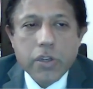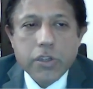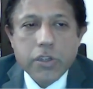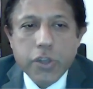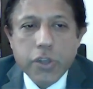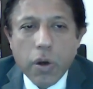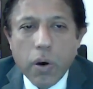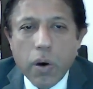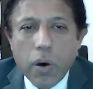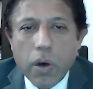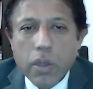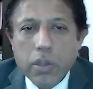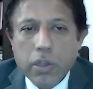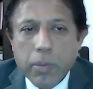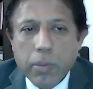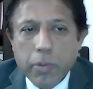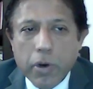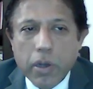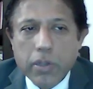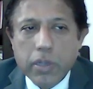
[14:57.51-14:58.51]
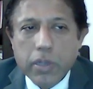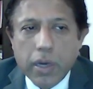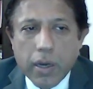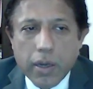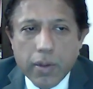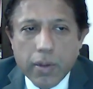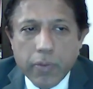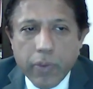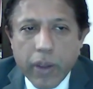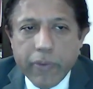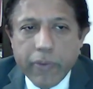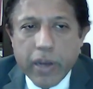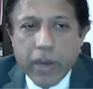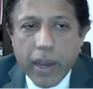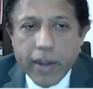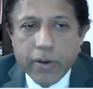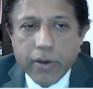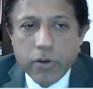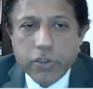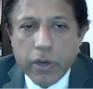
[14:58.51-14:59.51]
So the way we
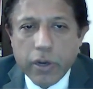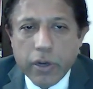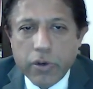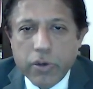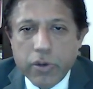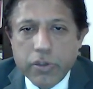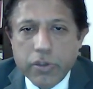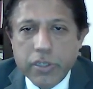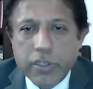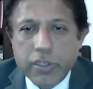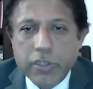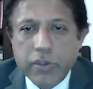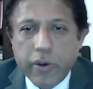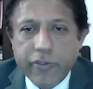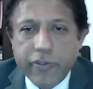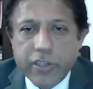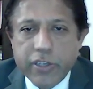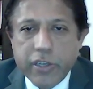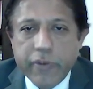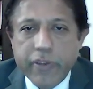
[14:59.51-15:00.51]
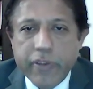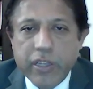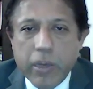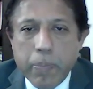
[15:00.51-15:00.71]
diagnose sarcoidosis is obviously with